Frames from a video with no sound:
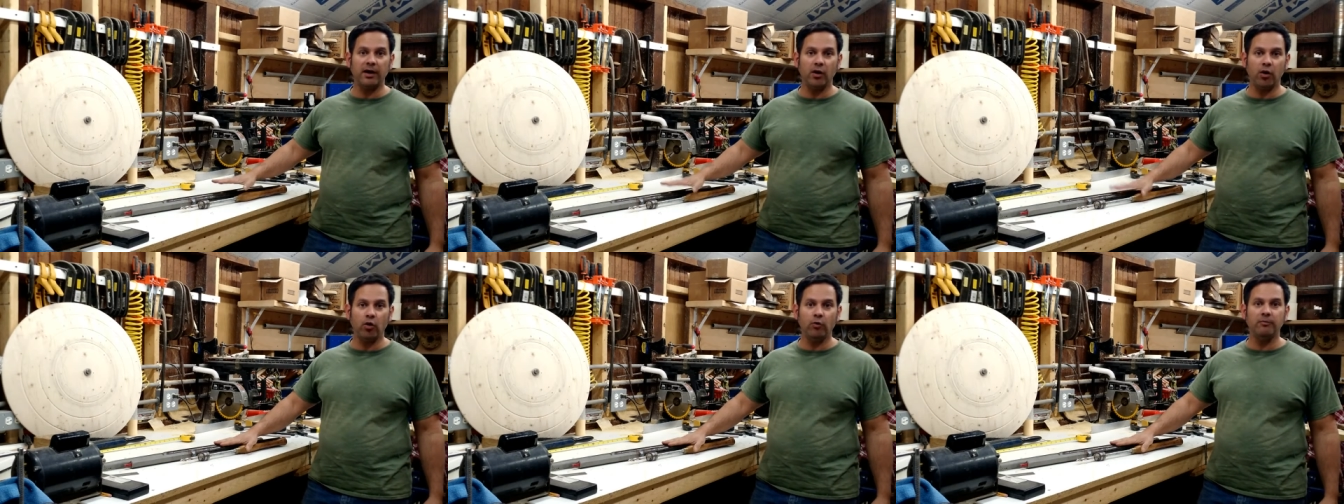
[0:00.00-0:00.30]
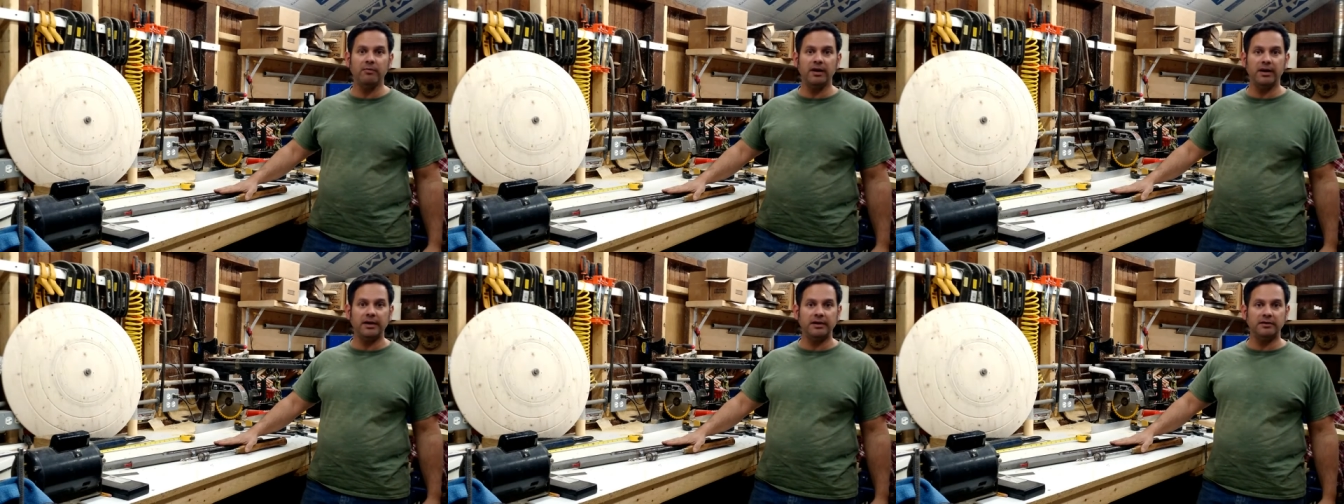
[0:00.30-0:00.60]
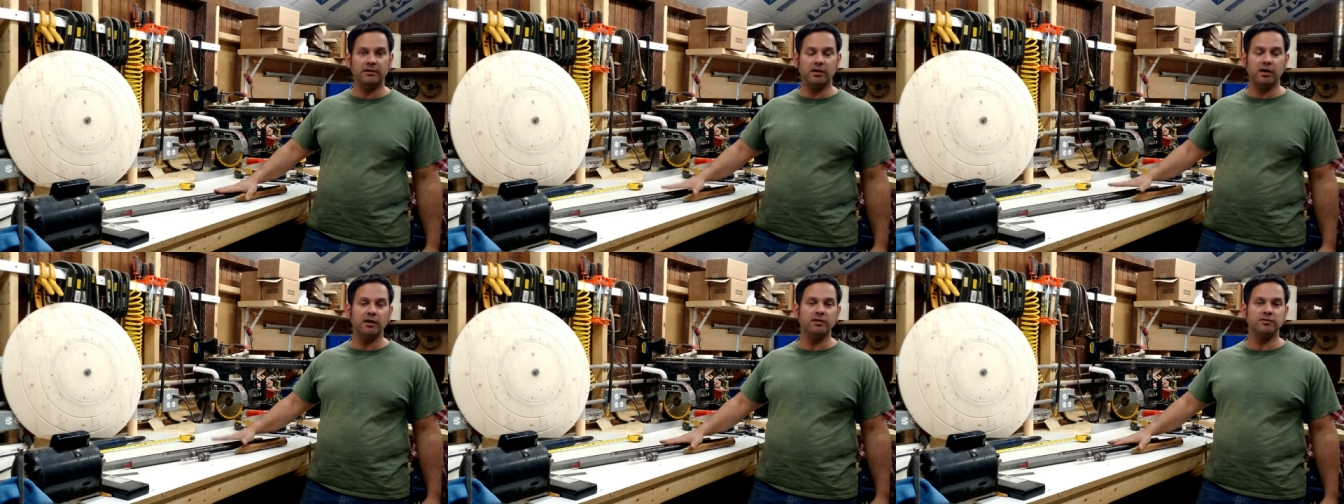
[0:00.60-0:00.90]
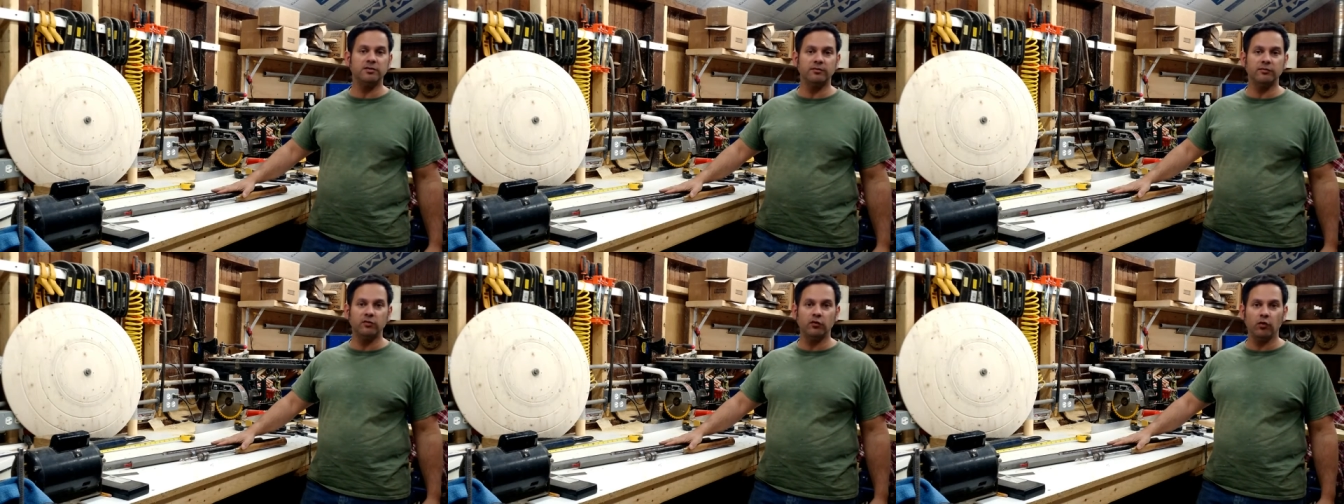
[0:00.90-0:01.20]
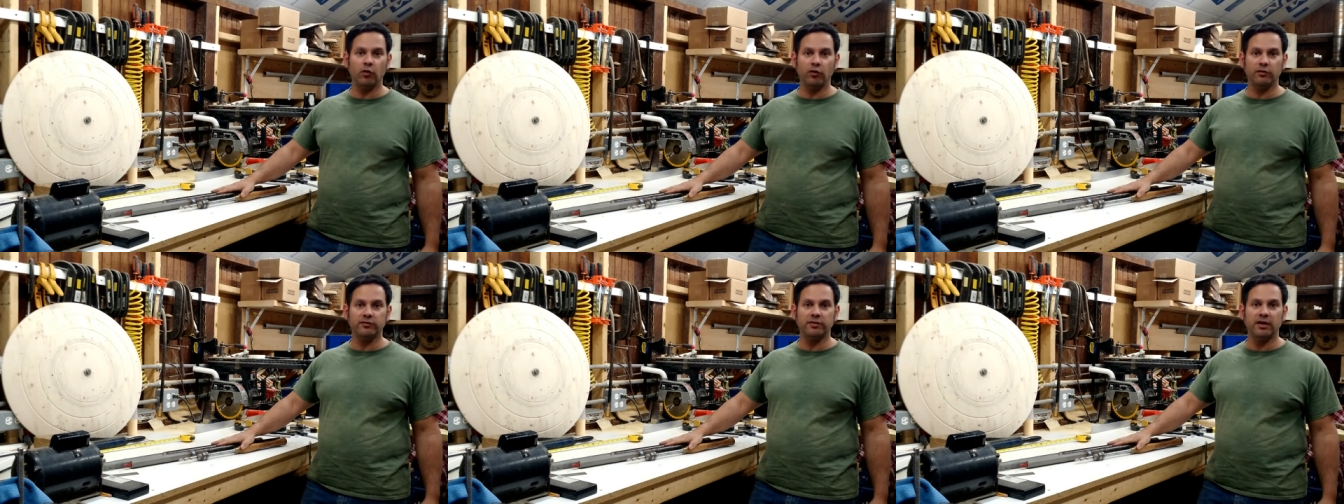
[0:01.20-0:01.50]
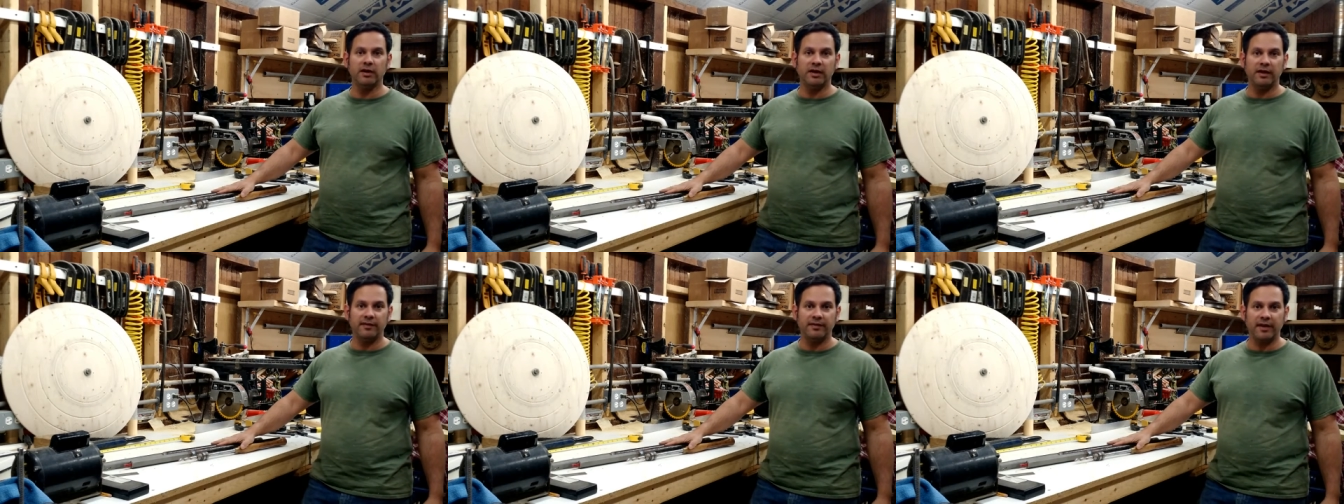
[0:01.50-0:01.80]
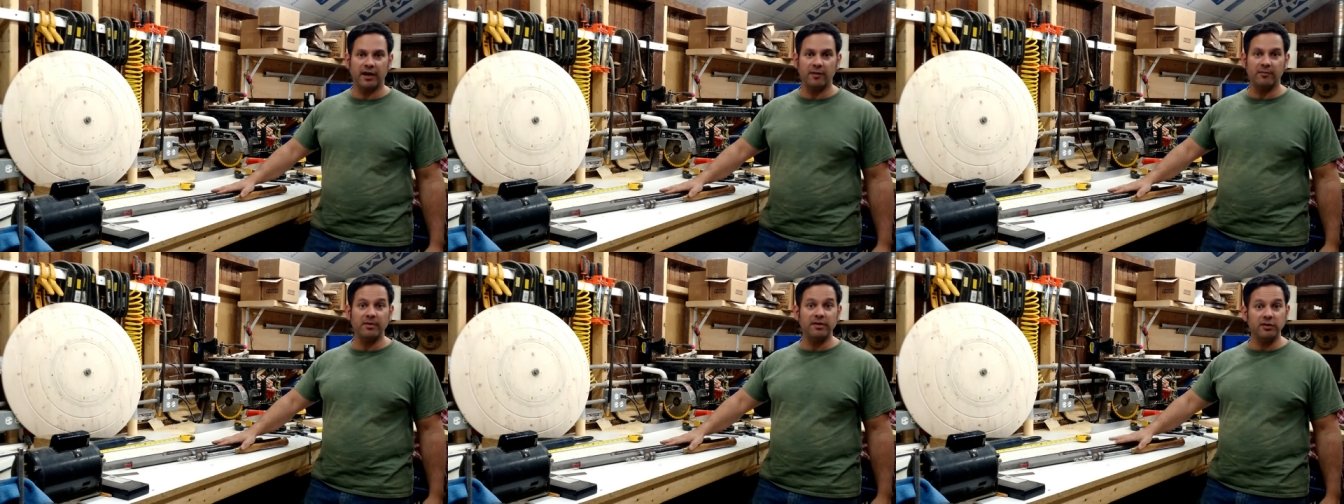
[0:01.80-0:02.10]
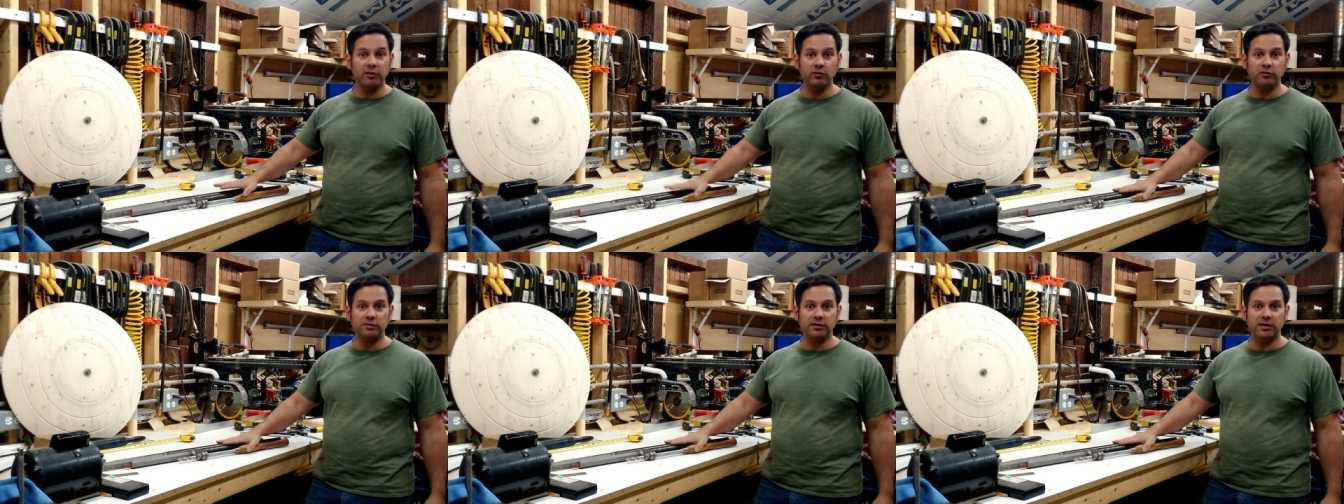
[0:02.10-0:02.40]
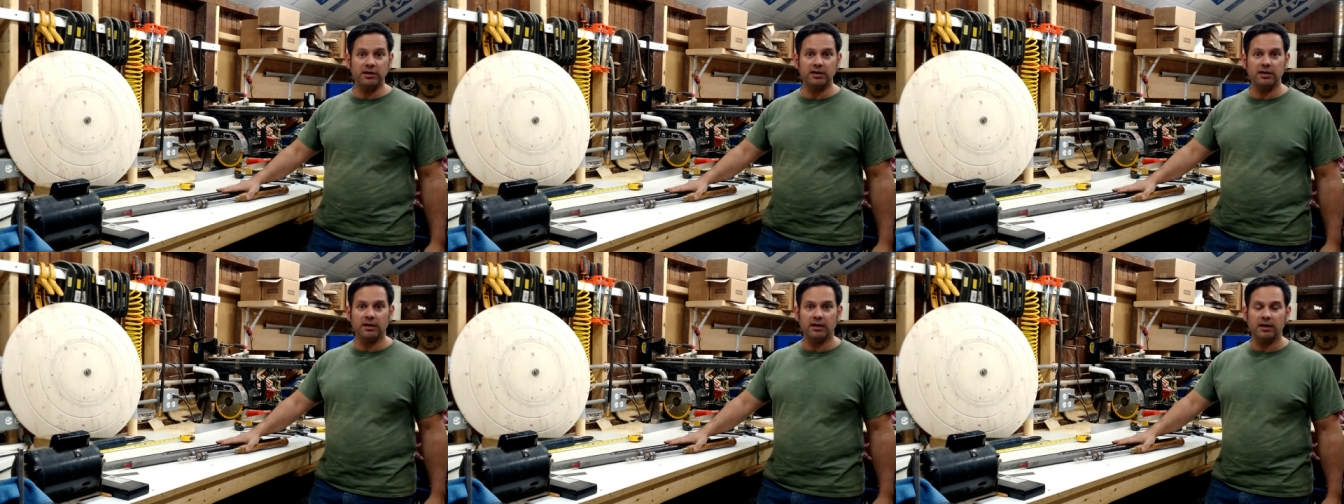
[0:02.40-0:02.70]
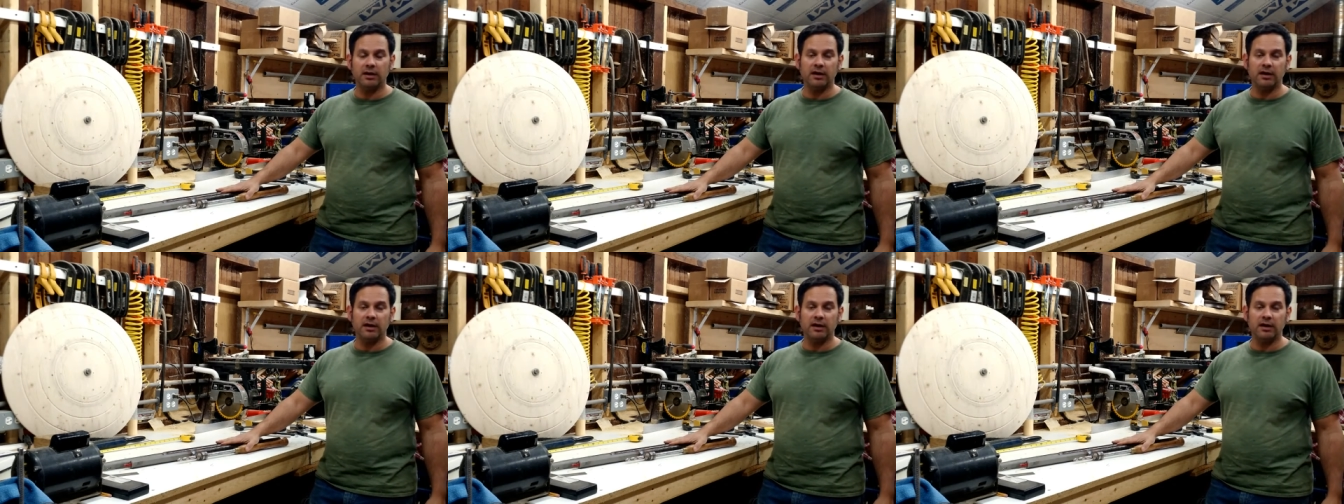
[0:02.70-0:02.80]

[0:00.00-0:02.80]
homemade custom tools that I've been using.